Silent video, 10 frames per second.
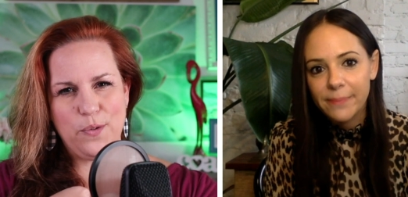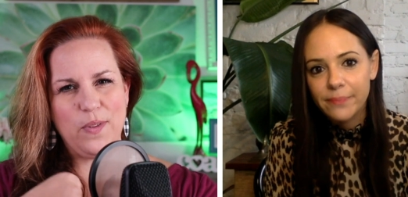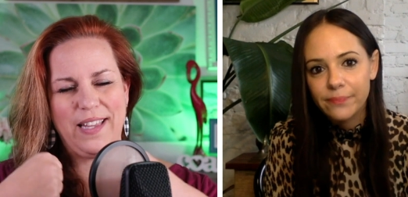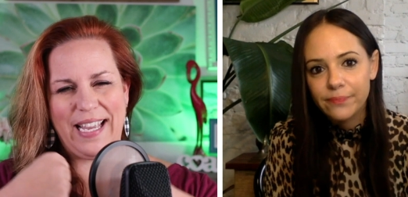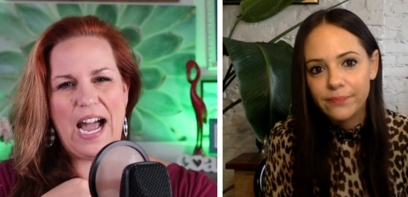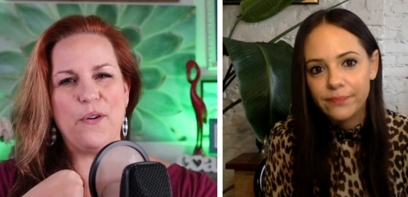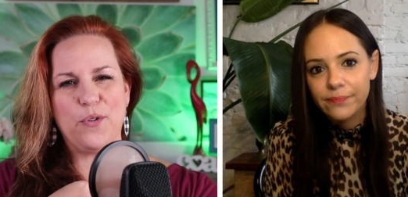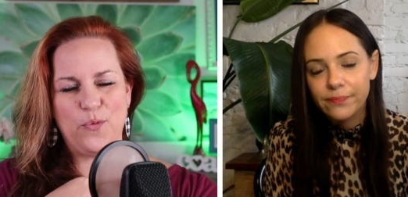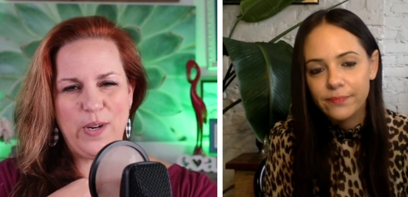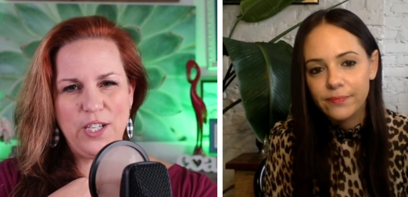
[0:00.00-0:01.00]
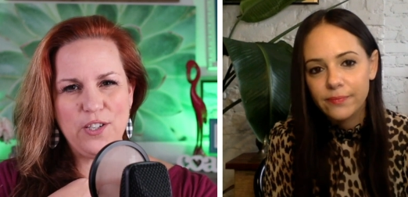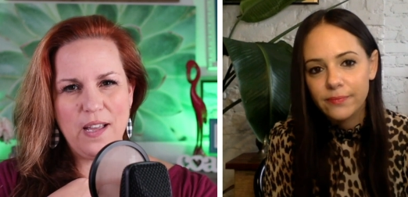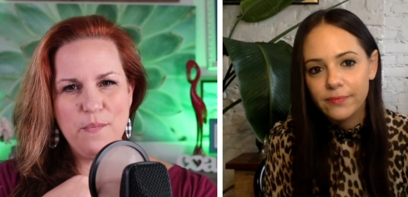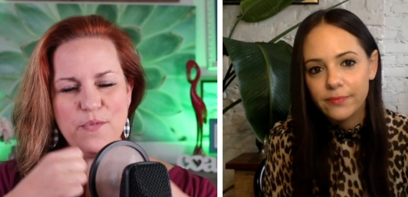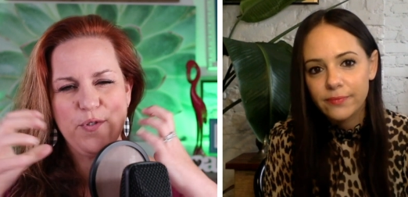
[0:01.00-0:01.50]
Speaker 1: with like how to reach
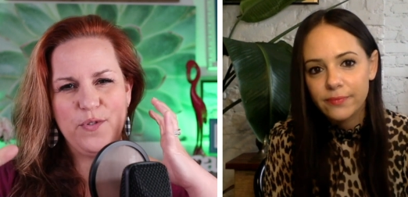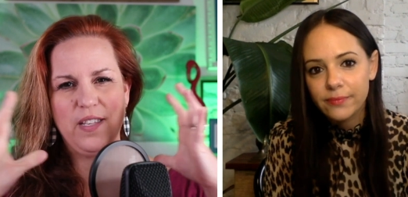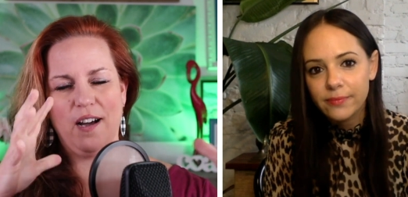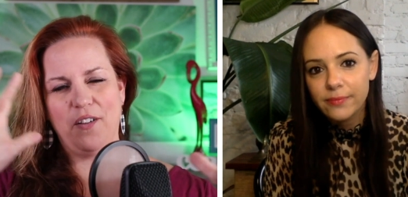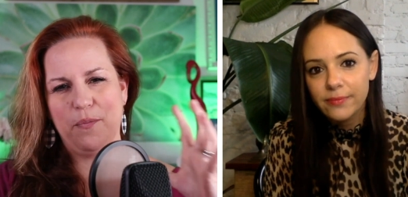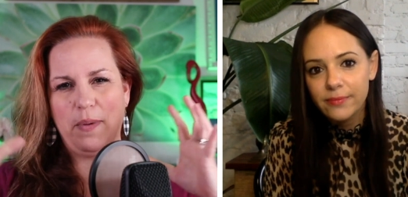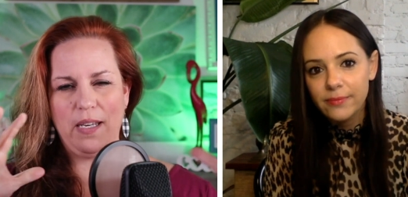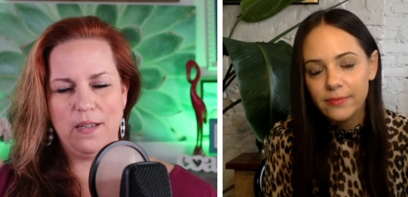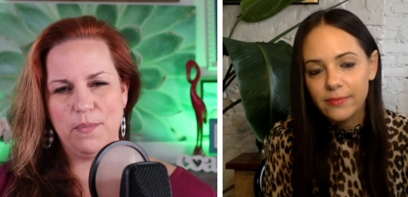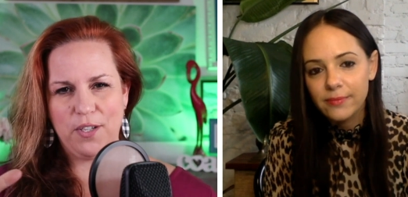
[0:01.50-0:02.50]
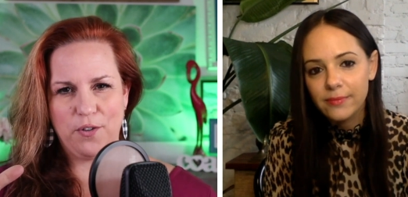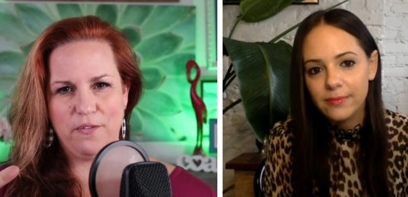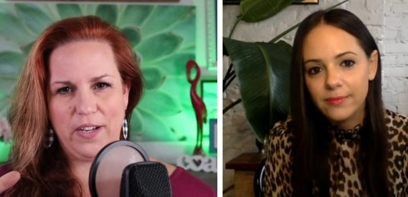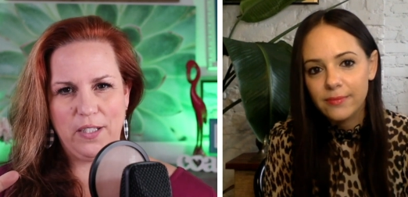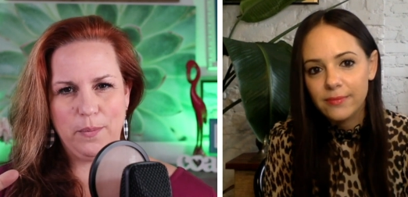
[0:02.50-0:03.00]
them through the, all the mediums that are
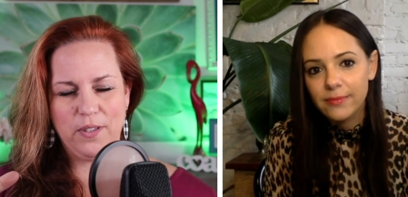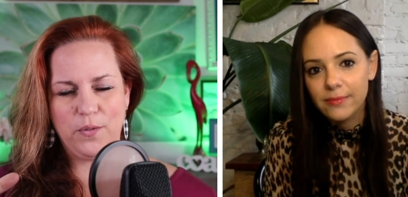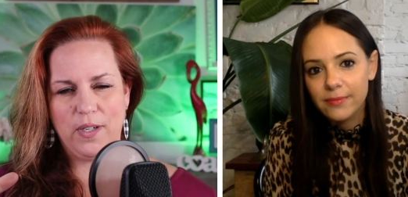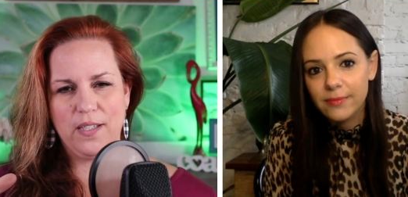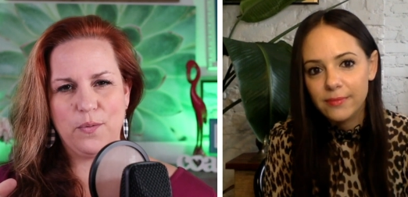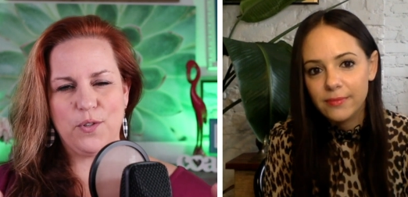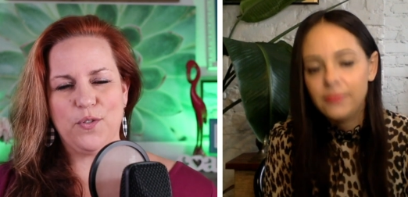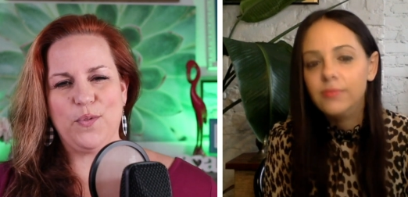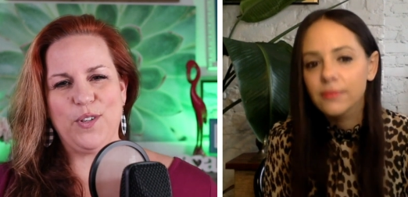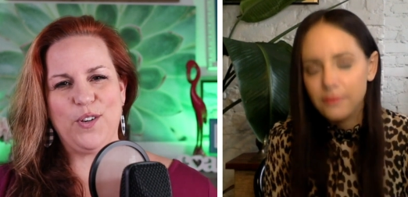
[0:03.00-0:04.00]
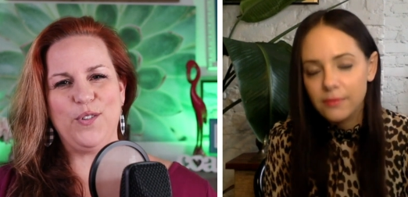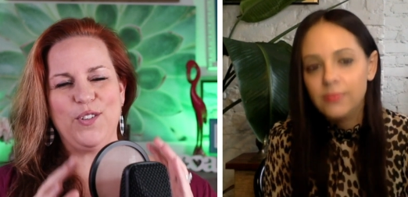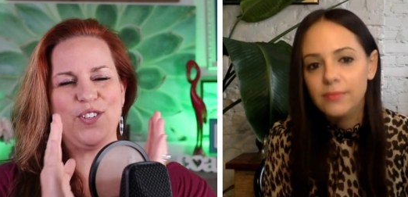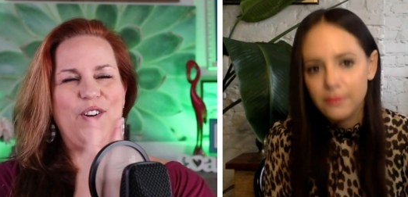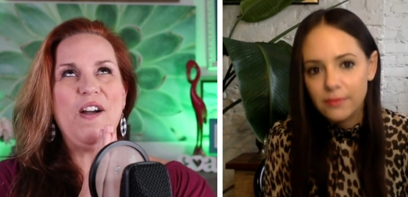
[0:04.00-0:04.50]
available to us, which is really
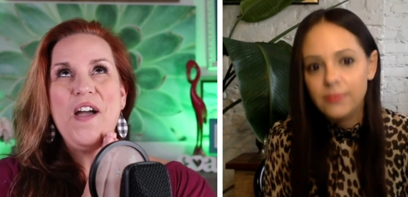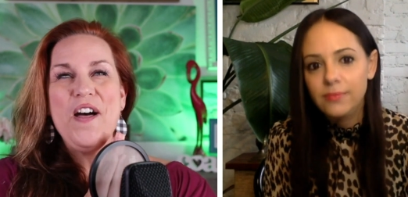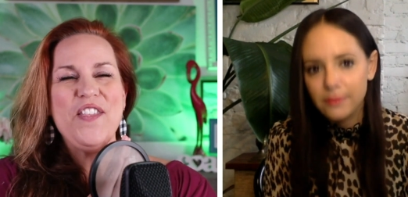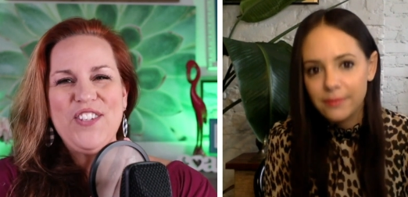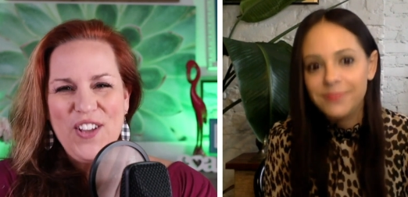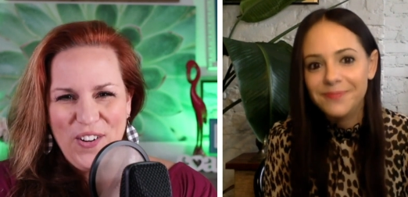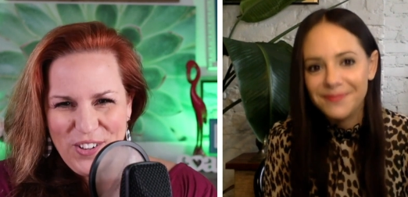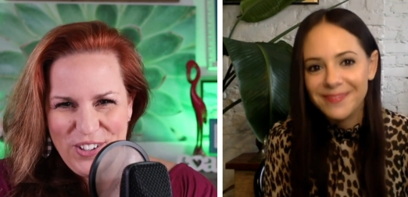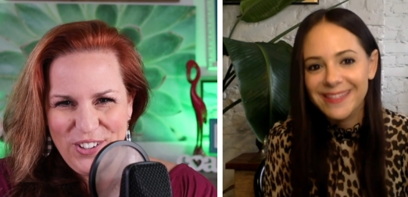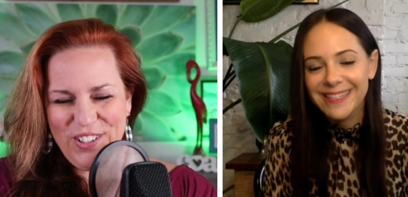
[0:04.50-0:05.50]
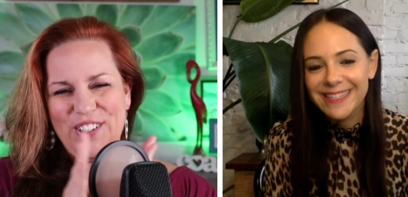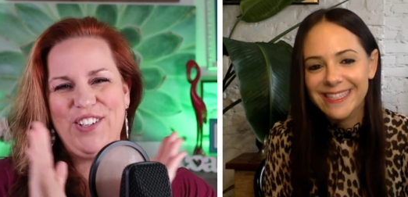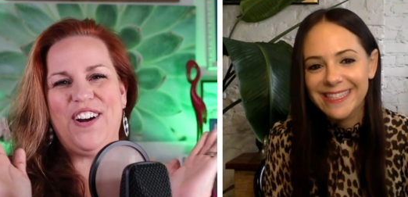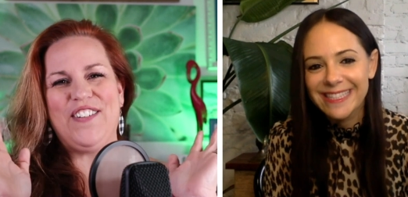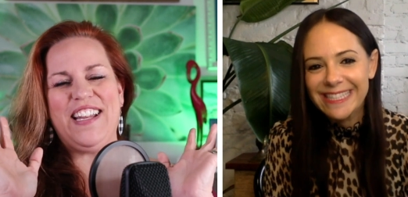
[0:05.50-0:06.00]
cool. So, so cool.
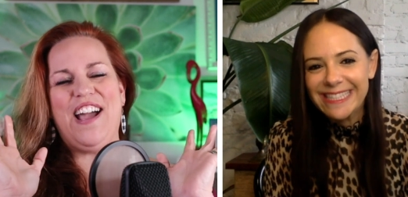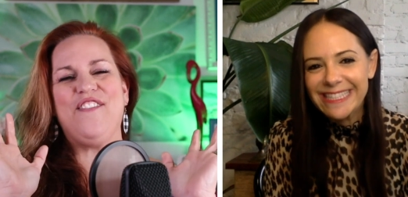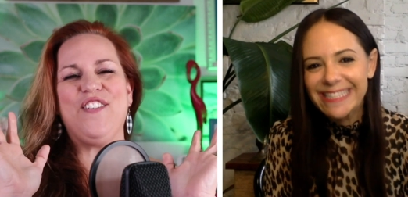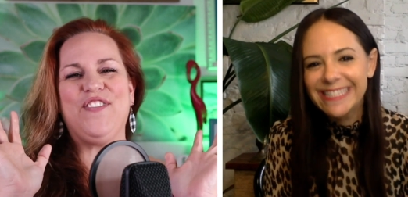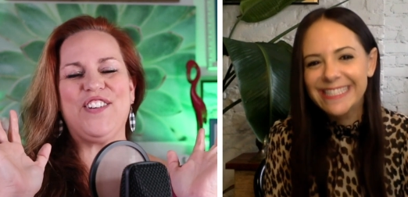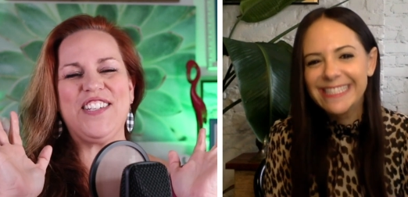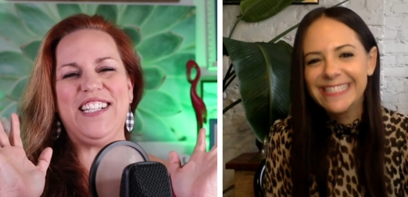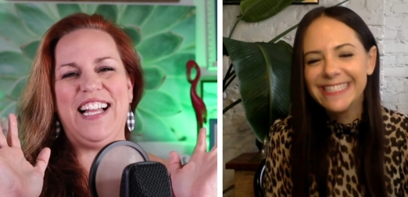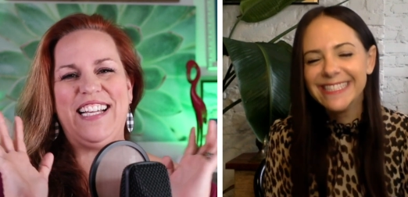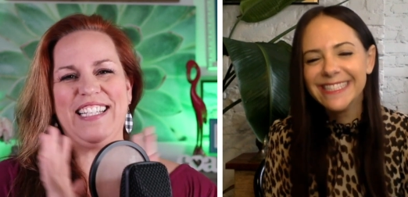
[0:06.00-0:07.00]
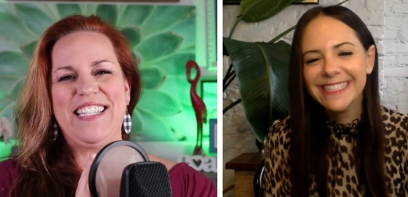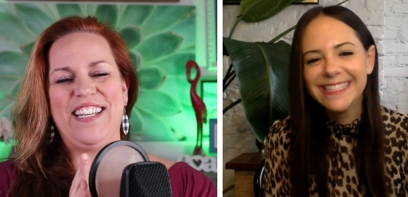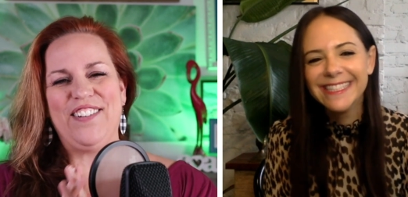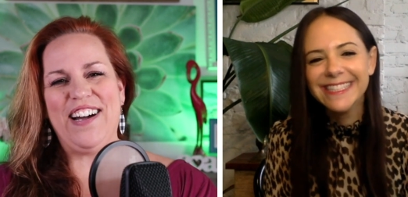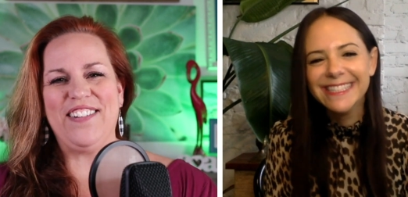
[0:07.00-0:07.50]
You already have your first clients. I
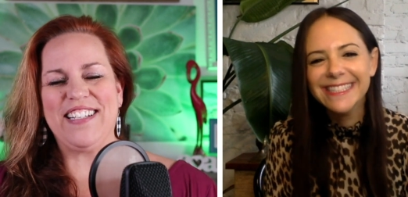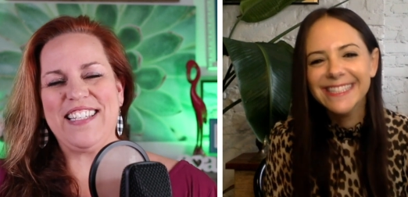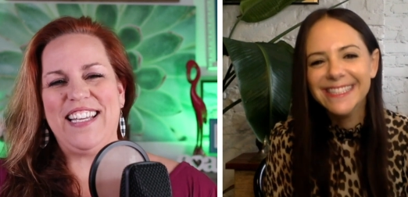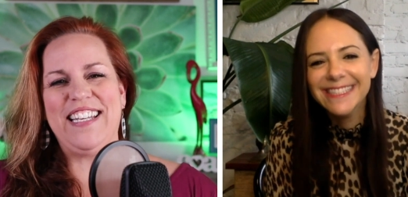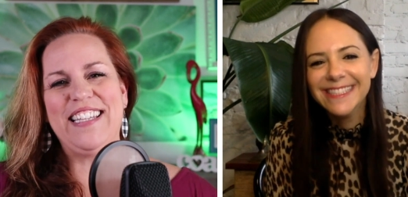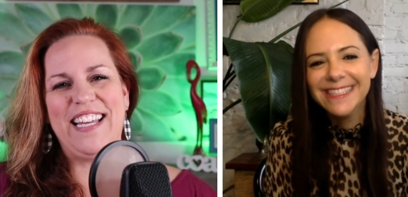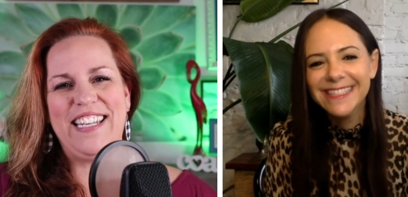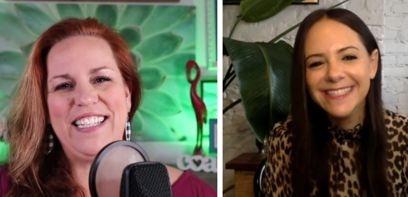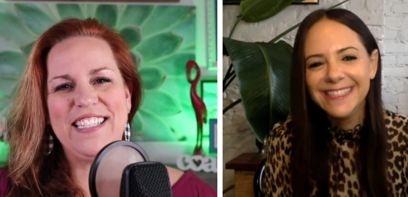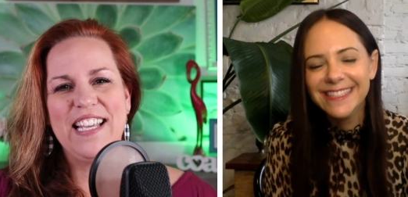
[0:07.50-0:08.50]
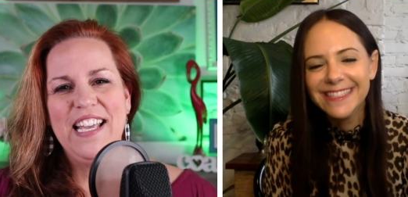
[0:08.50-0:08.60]
know how exciting that is.